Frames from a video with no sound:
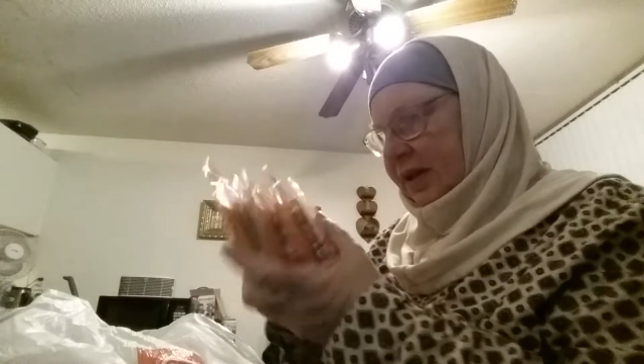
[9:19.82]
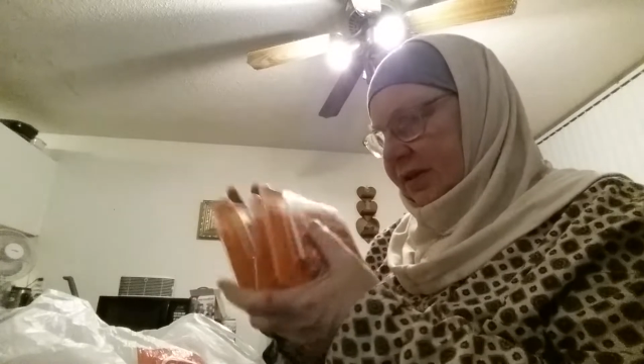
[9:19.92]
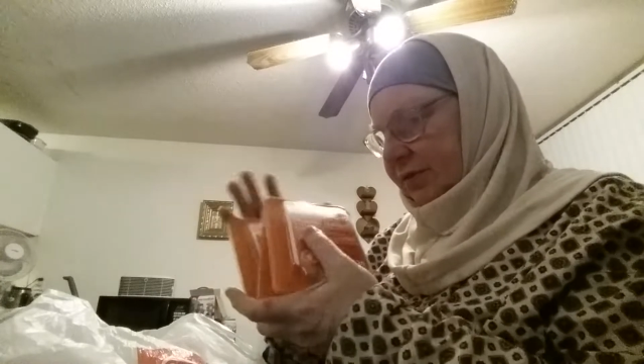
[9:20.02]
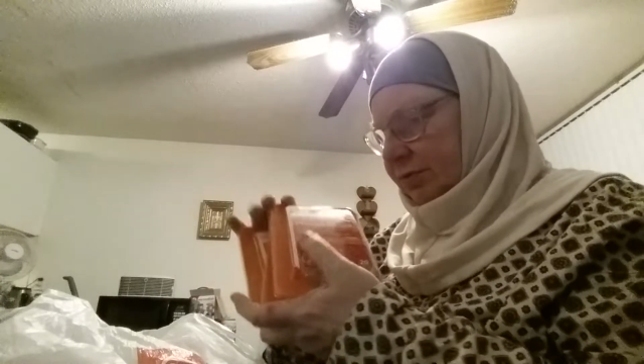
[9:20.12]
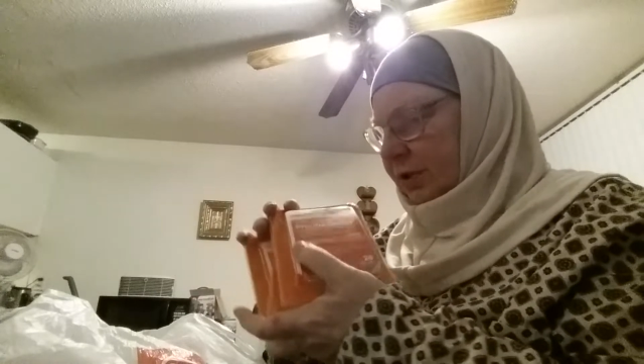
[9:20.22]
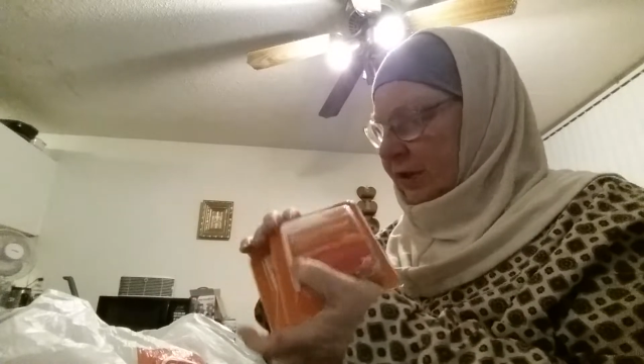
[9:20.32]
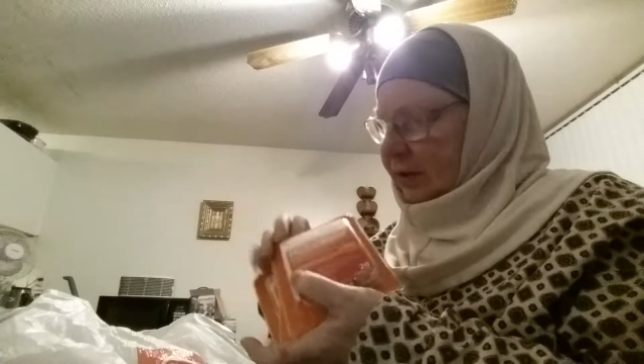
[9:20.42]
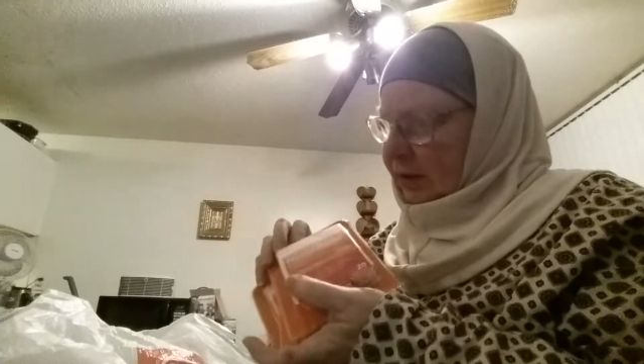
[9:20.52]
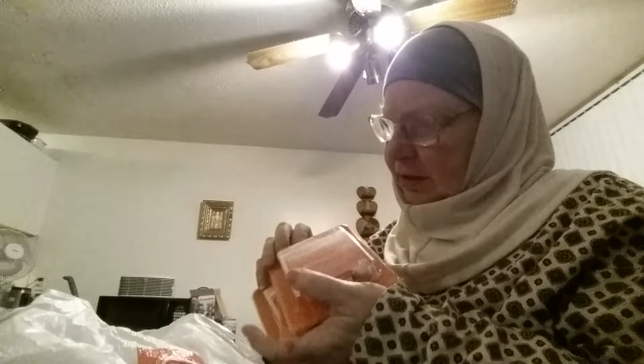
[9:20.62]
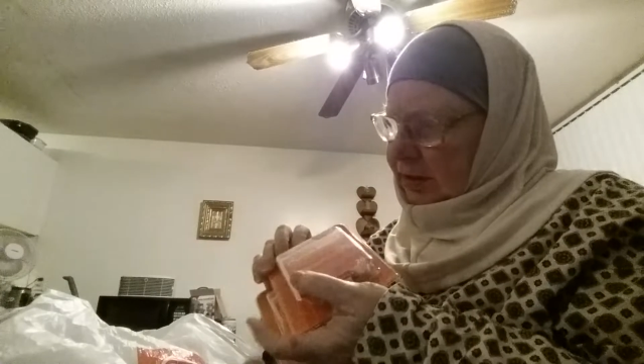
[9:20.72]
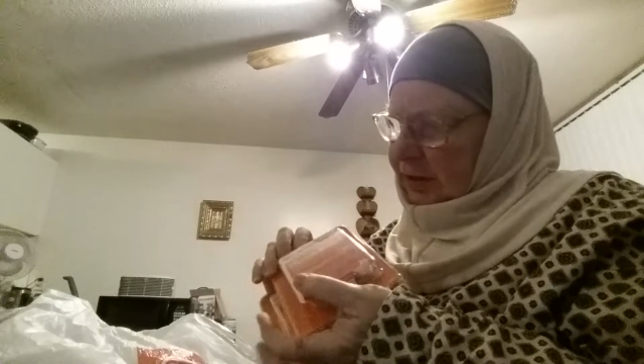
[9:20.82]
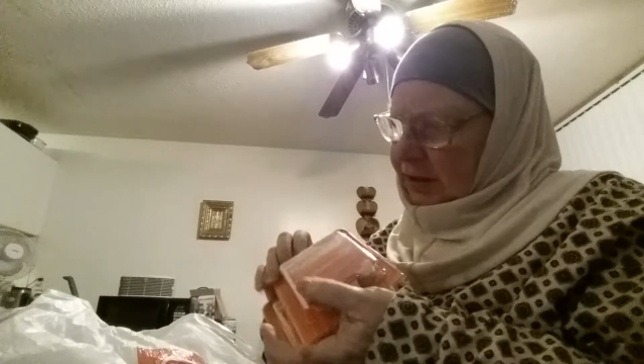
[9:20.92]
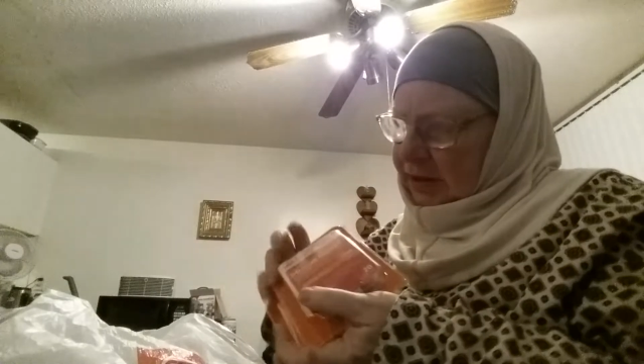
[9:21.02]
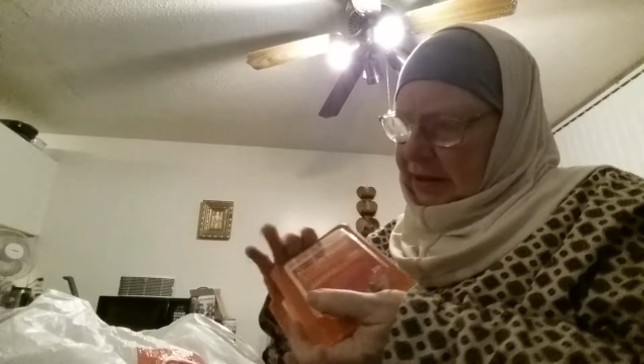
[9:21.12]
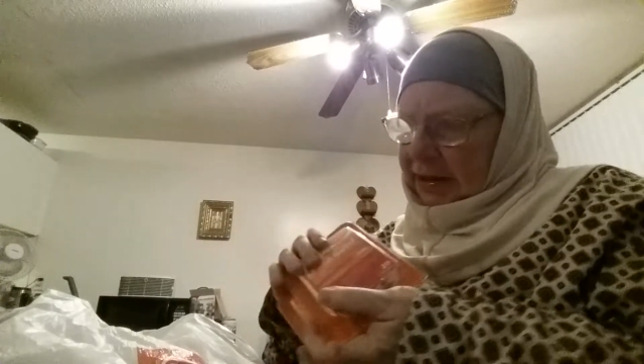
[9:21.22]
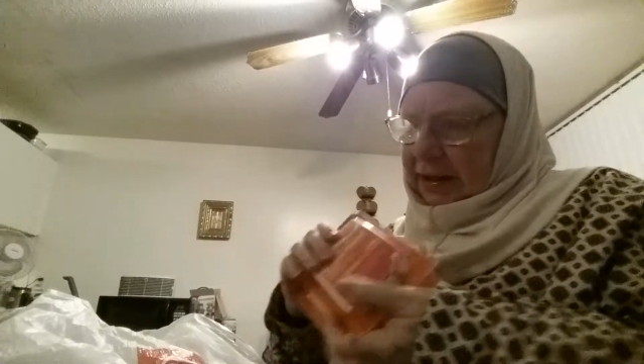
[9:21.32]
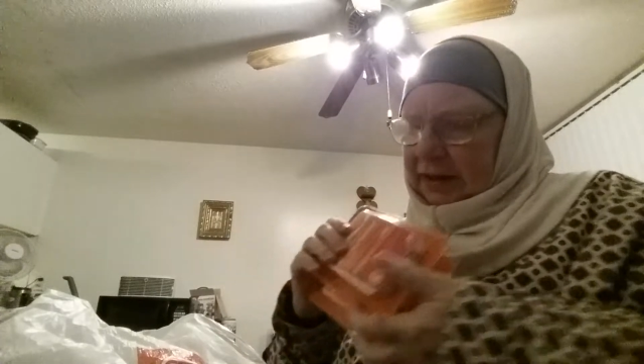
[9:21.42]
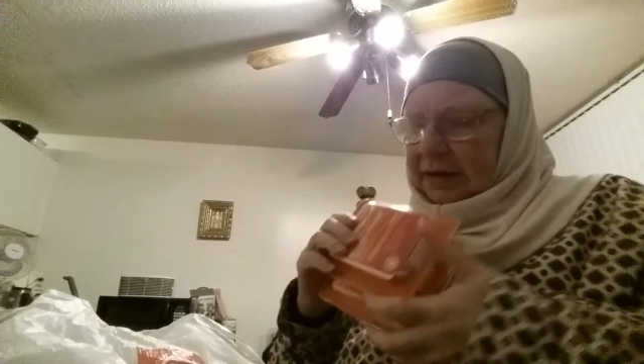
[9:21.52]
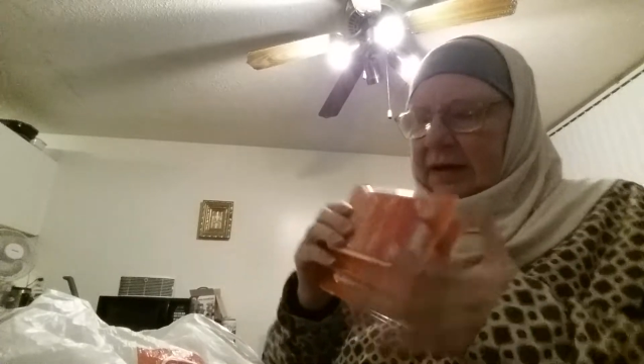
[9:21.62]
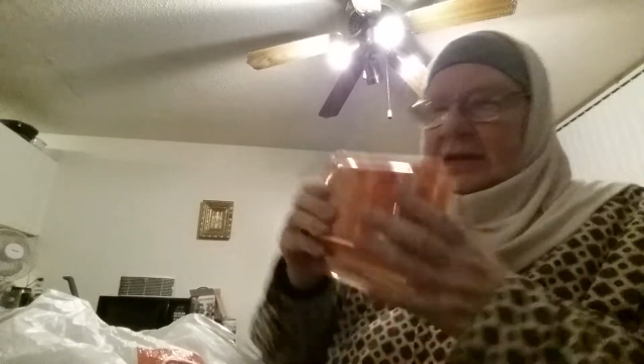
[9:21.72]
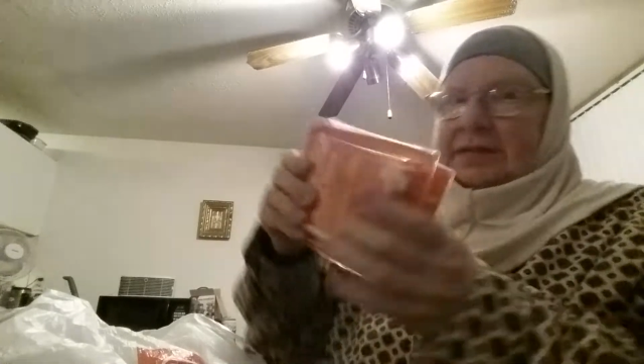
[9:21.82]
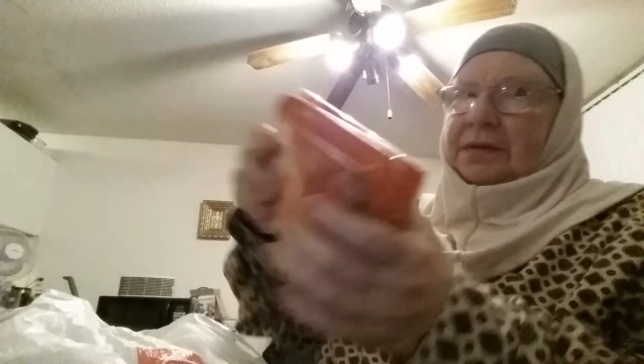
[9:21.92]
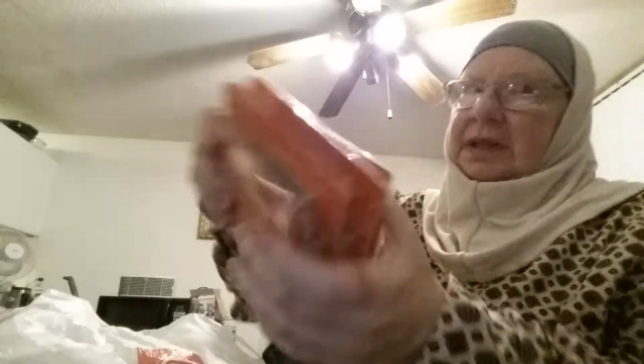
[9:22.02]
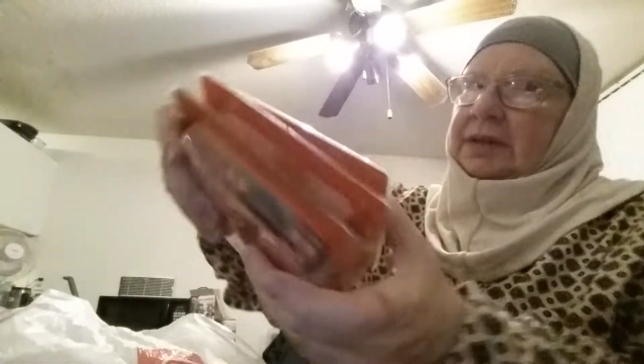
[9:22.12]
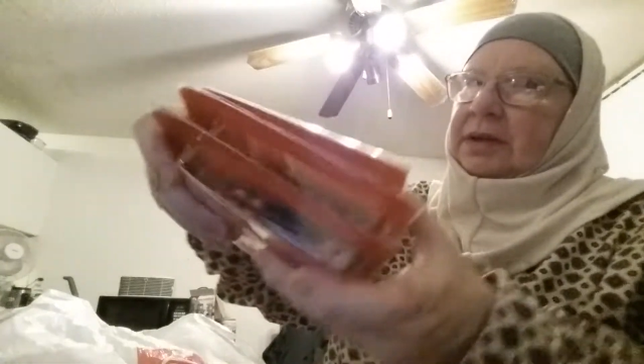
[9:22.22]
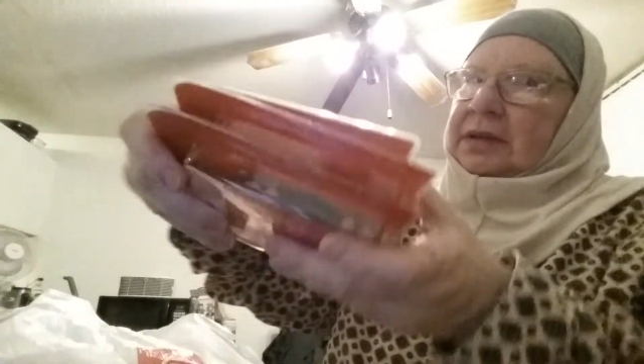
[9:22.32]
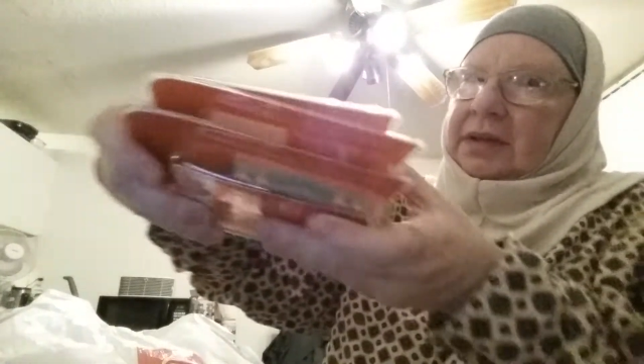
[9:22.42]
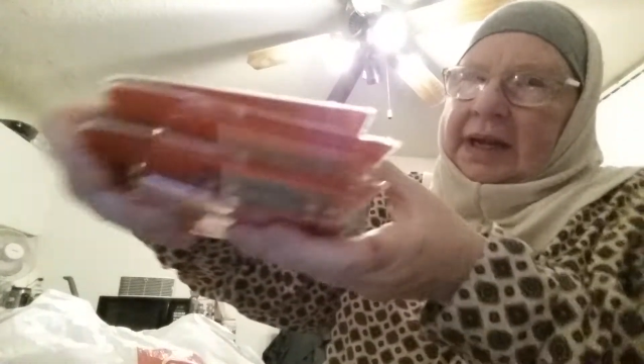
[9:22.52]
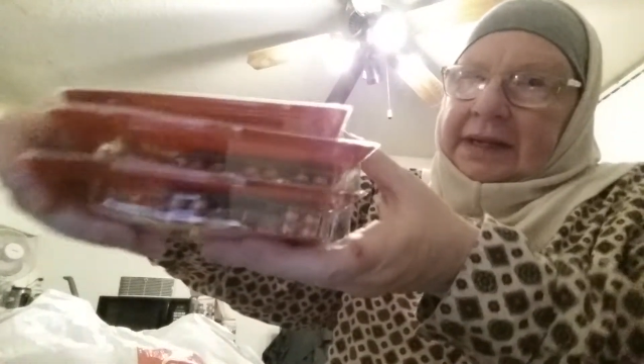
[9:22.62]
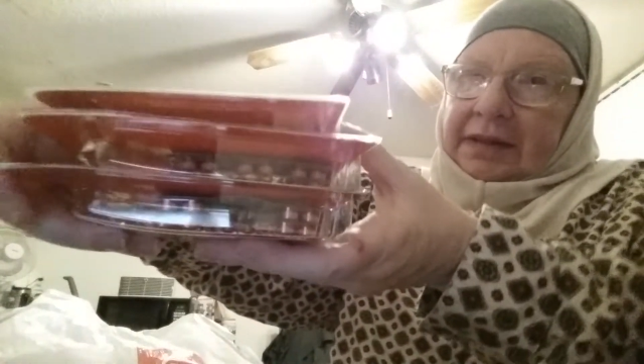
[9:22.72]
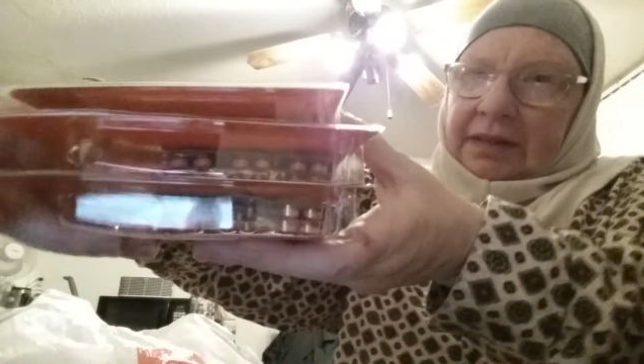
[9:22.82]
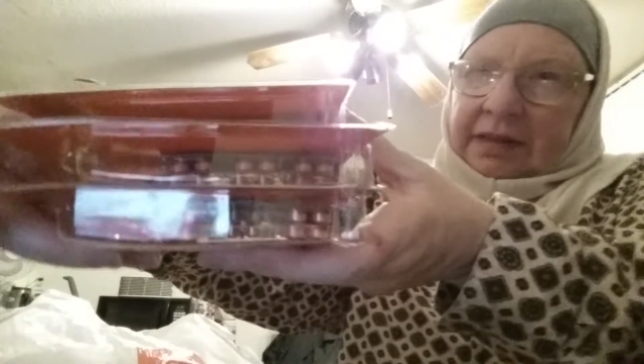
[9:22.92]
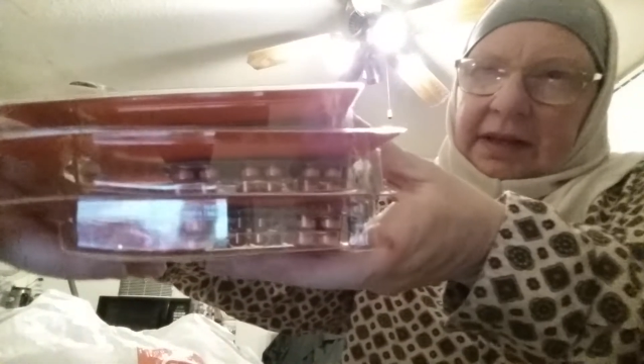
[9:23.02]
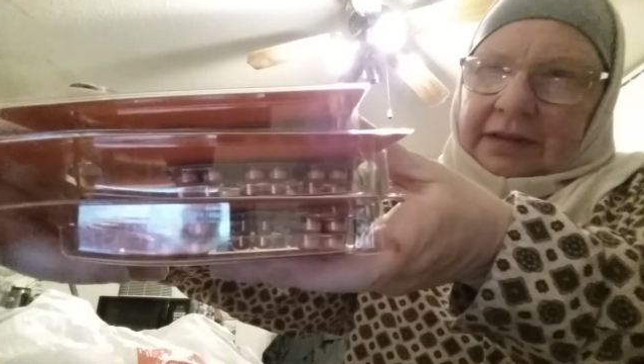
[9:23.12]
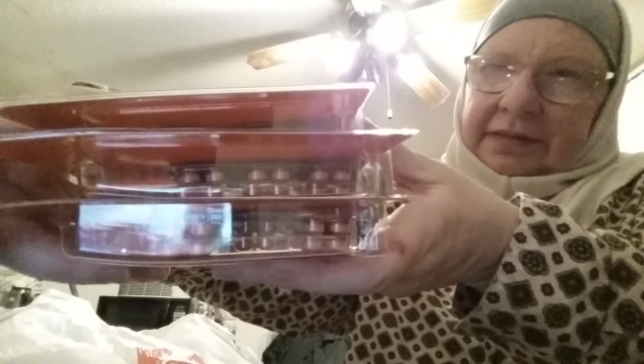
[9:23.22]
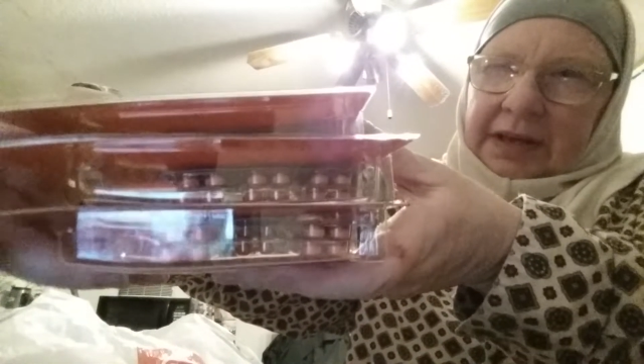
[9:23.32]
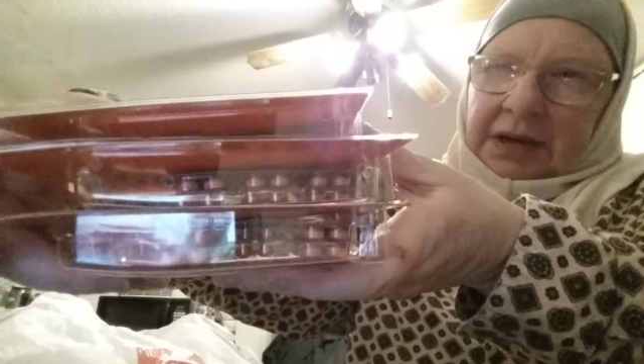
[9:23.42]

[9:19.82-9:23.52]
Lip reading: each one. And so they look like this.